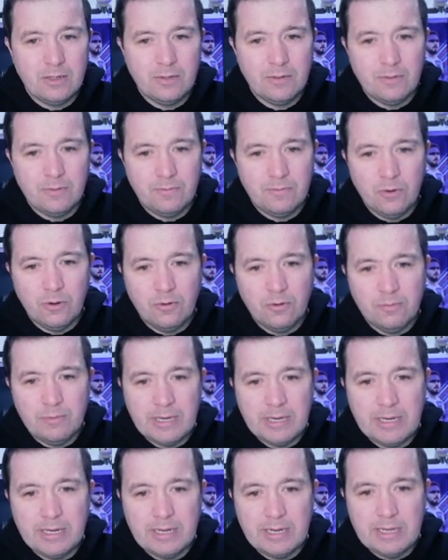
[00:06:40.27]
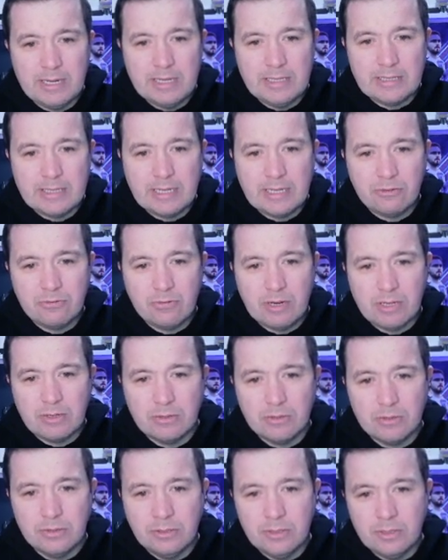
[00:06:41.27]
Fourth minute in here, here's Deniss
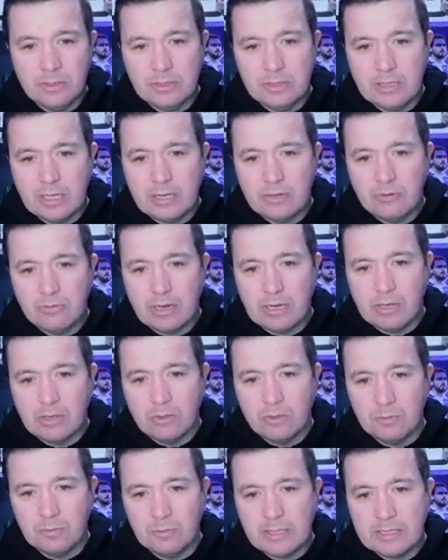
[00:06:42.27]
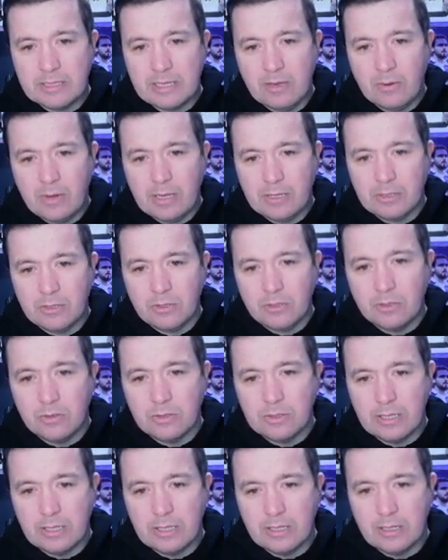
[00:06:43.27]
Rakels. Deniss Rakels, pass that wide to
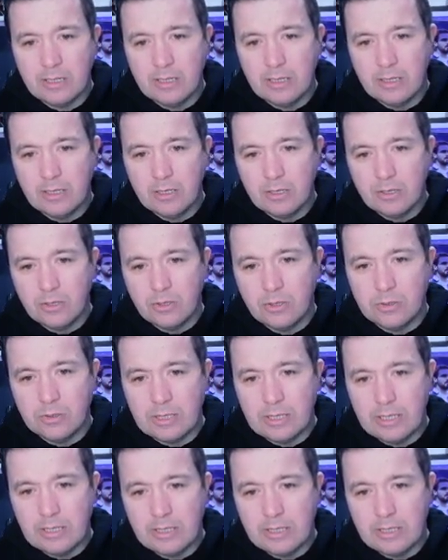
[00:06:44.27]
Kušić. Kušić.